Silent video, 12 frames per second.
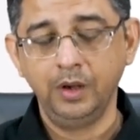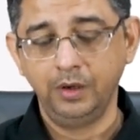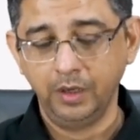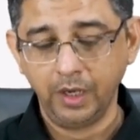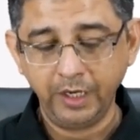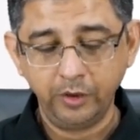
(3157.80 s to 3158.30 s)

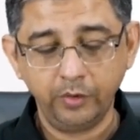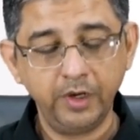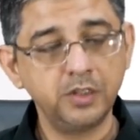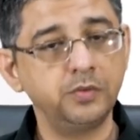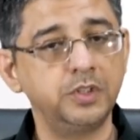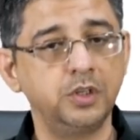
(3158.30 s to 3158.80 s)

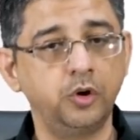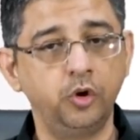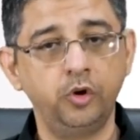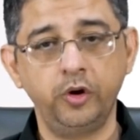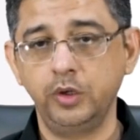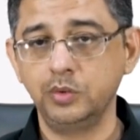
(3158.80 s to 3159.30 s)
nitrates which are going
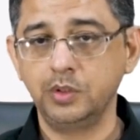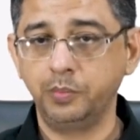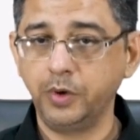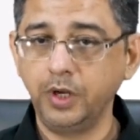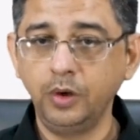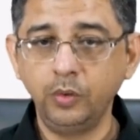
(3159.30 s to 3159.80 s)
to reduce the
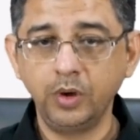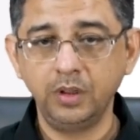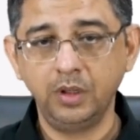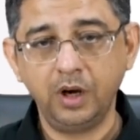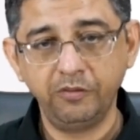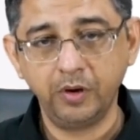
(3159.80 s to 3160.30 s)
preload and
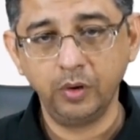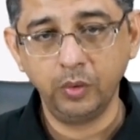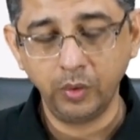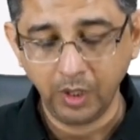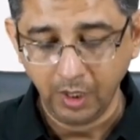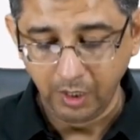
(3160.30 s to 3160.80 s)
the
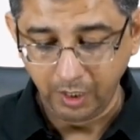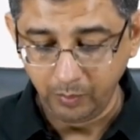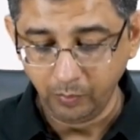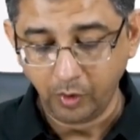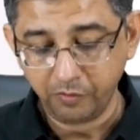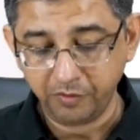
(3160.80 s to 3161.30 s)
afterload, and
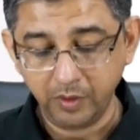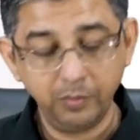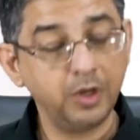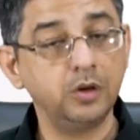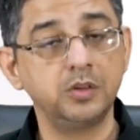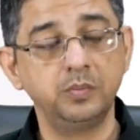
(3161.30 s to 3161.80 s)
morphine
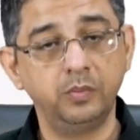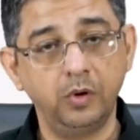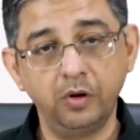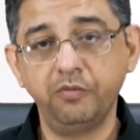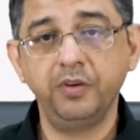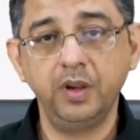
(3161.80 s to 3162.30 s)
because
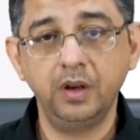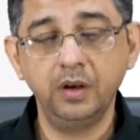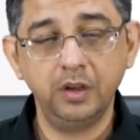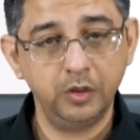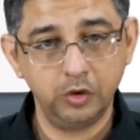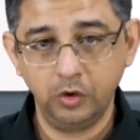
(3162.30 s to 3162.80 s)
morphine
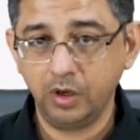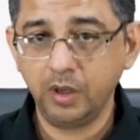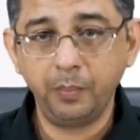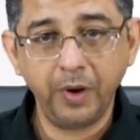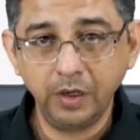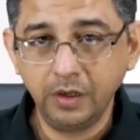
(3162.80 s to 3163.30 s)
is not a
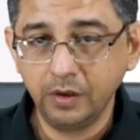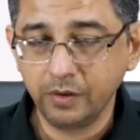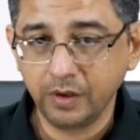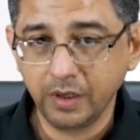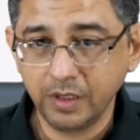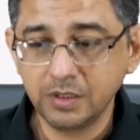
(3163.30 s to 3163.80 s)
painkiller,
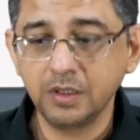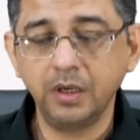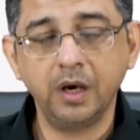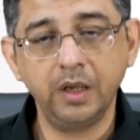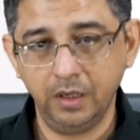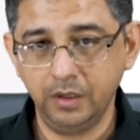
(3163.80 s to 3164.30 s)
guys.
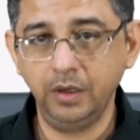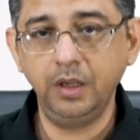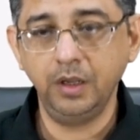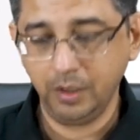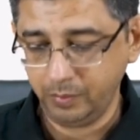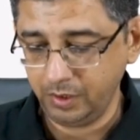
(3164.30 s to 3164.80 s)
I
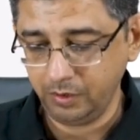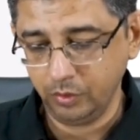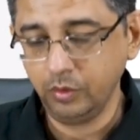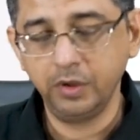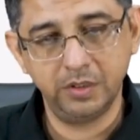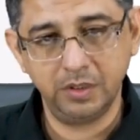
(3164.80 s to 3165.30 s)
agree, I mean,
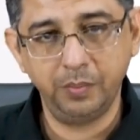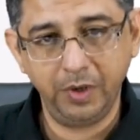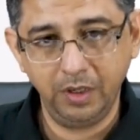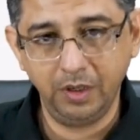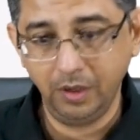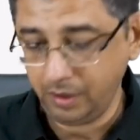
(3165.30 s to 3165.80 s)
it's a
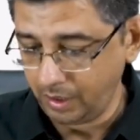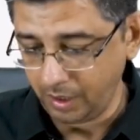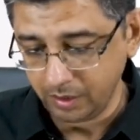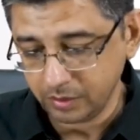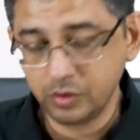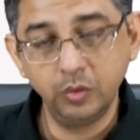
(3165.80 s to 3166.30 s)
painkiller.
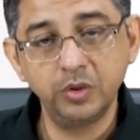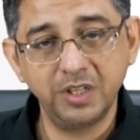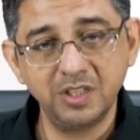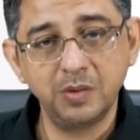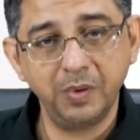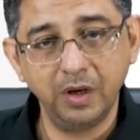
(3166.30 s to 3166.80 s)
Here there's no
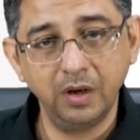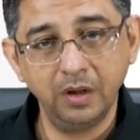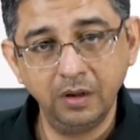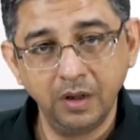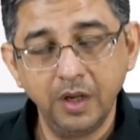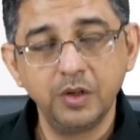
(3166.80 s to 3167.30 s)
chest pain
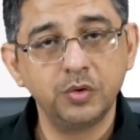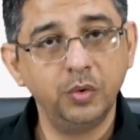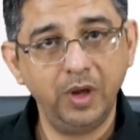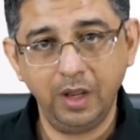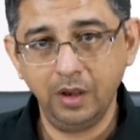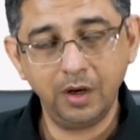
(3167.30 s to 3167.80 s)
now, so
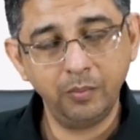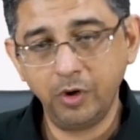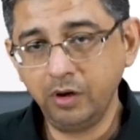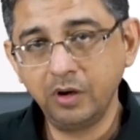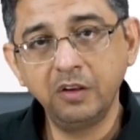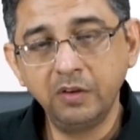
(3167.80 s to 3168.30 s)
here I'm
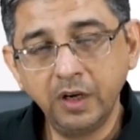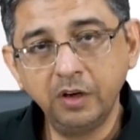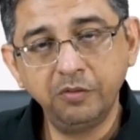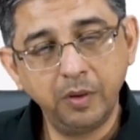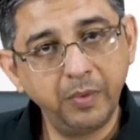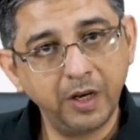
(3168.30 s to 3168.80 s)
not giving it
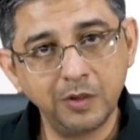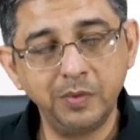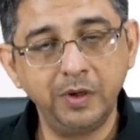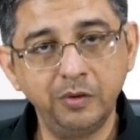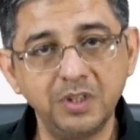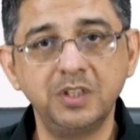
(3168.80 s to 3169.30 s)
for
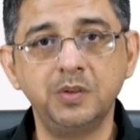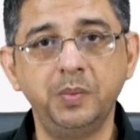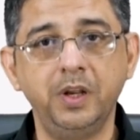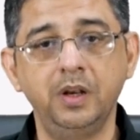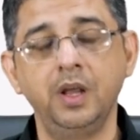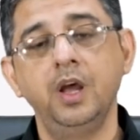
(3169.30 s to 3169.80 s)
management of chest pain.